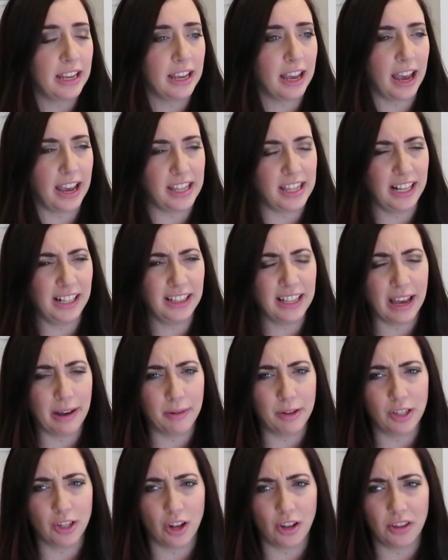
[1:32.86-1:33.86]
I think that
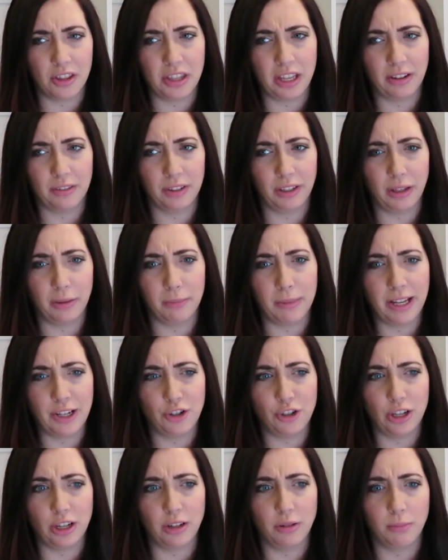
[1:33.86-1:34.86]
was all that they really
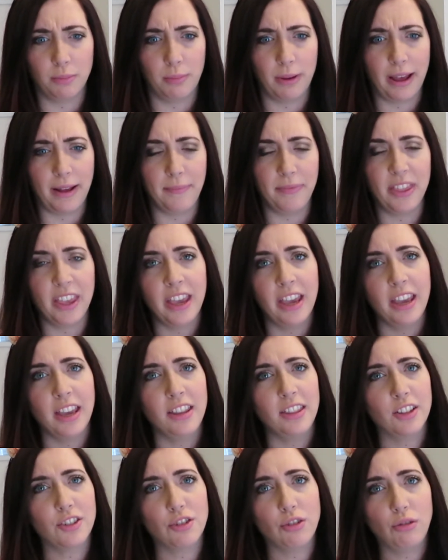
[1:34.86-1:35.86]
mentioned, but
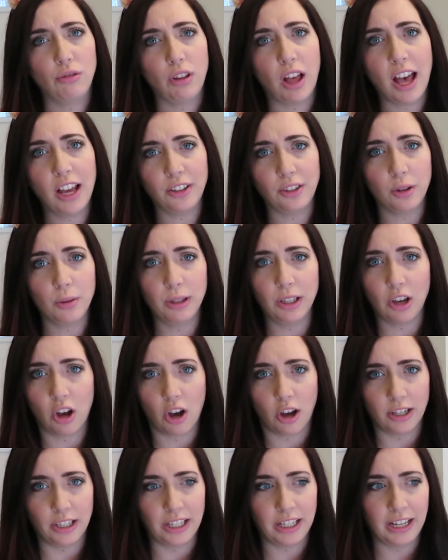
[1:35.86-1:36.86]
there's a lot going
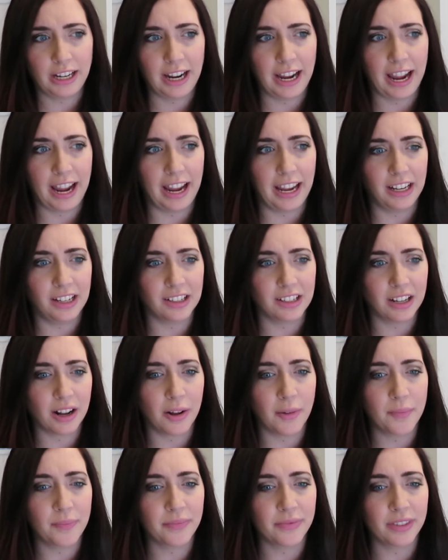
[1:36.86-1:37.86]
on in it, and
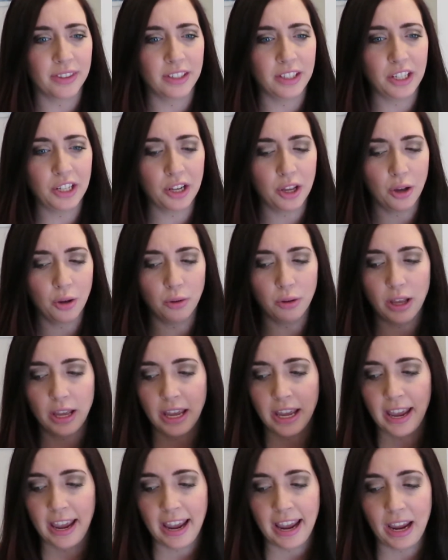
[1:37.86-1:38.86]
you know,
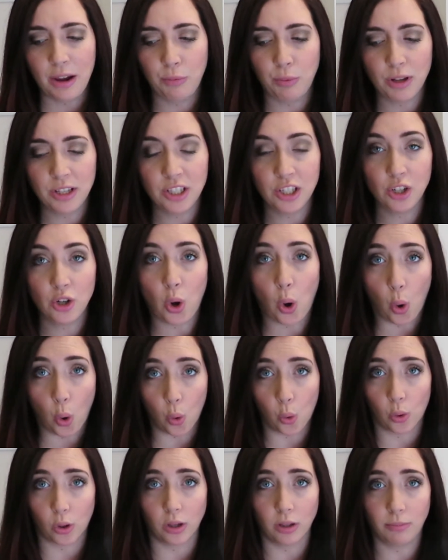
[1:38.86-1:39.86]
it wasn't
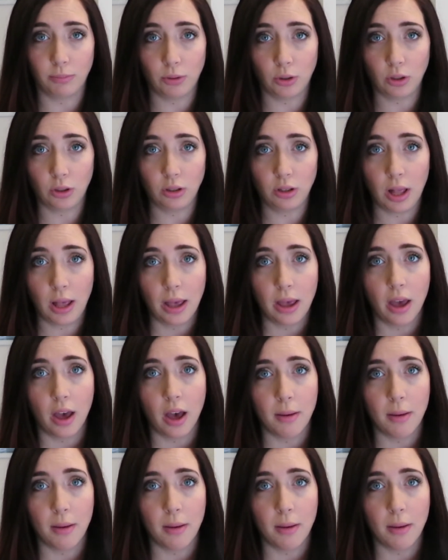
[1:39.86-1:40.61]
horrible,